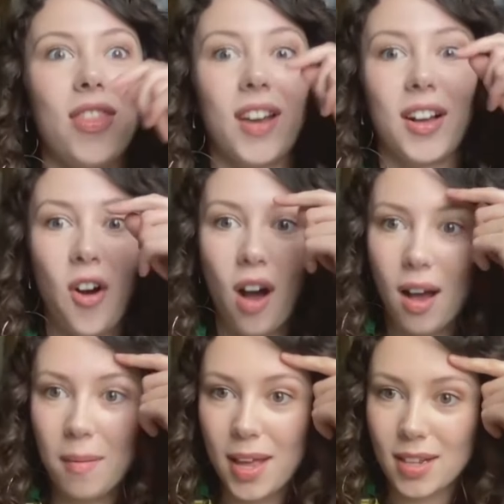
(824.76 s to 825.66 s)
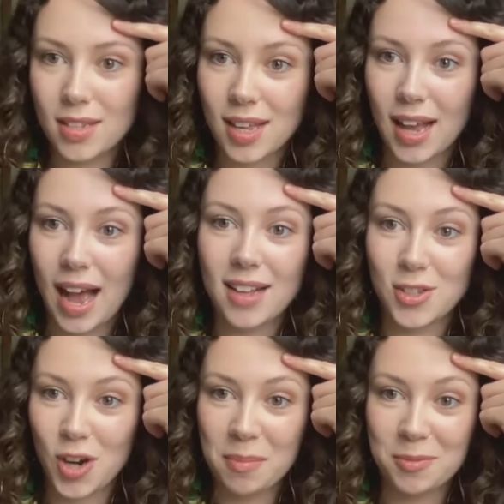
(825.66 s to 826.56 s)
The comments, like I
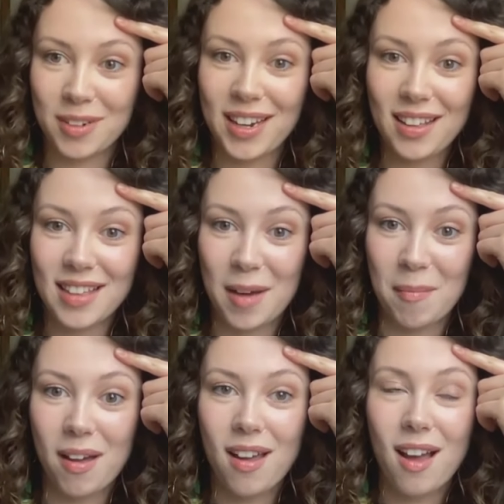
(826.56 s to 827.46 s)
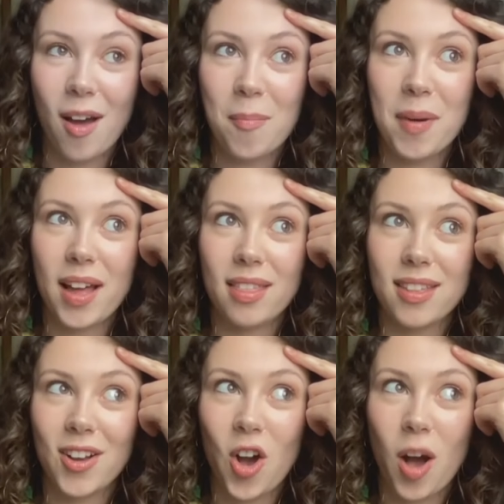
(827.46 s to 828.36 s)
stopped reading them but
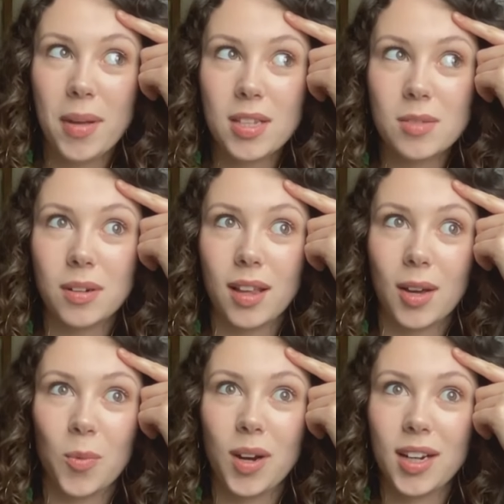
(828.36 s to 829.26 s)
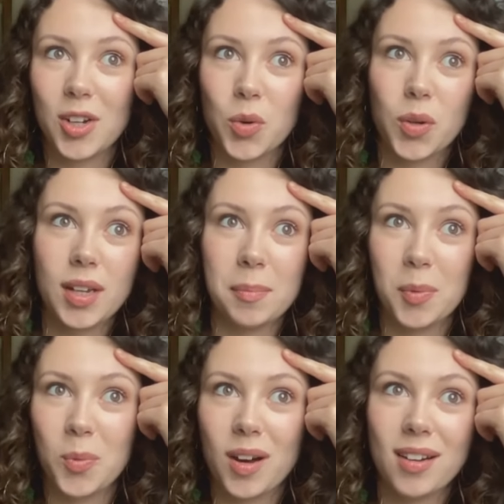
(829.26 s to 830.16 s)
the comments were like what a creep
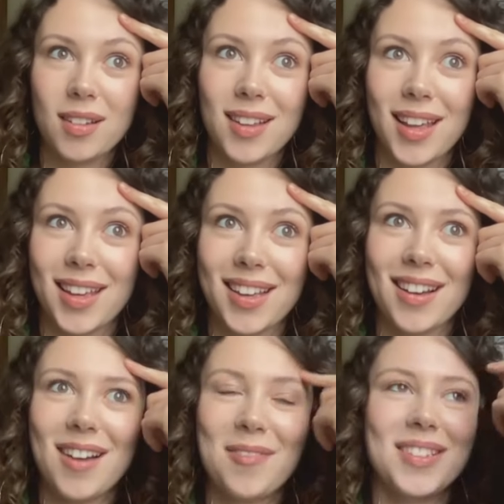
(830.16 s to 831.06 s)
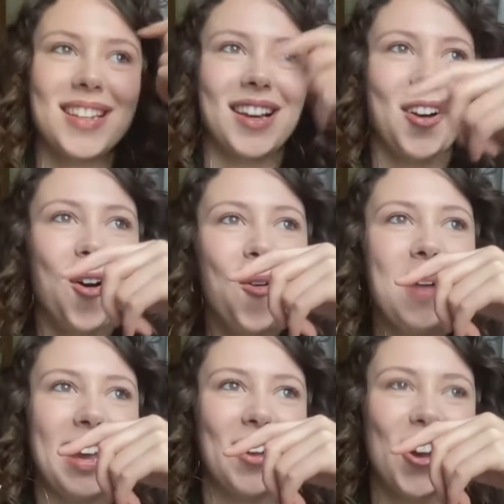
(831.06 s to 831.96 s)
what a like i was like oh
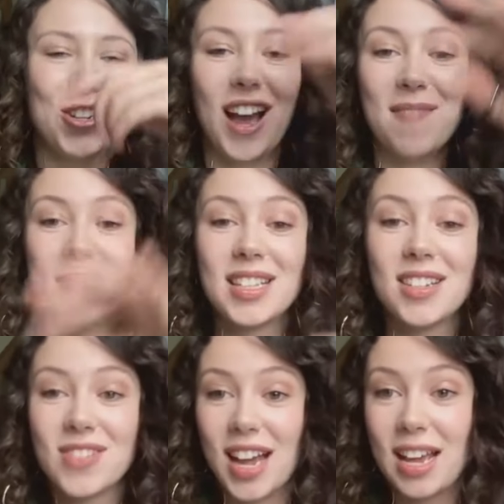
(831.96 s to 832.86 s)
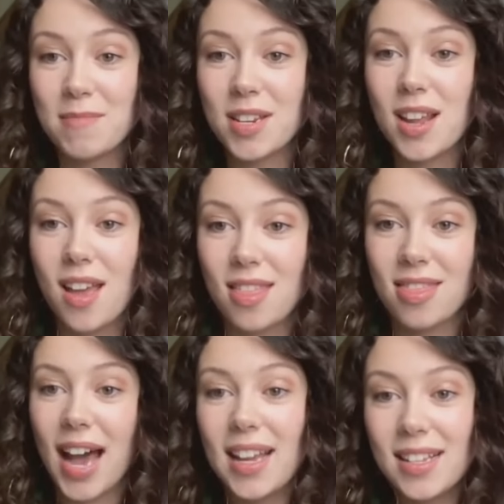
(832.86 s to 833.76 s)
my gosh i must have typed
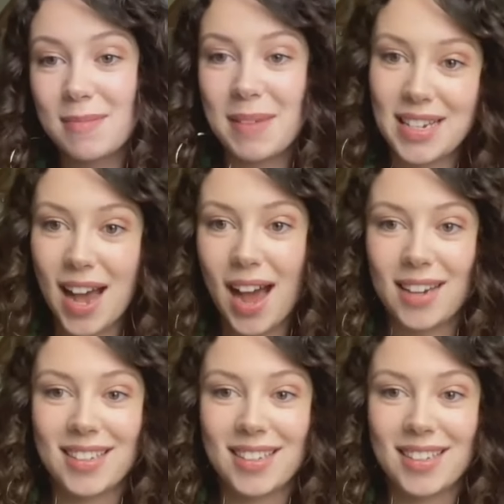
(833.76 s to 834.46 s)
that is my dad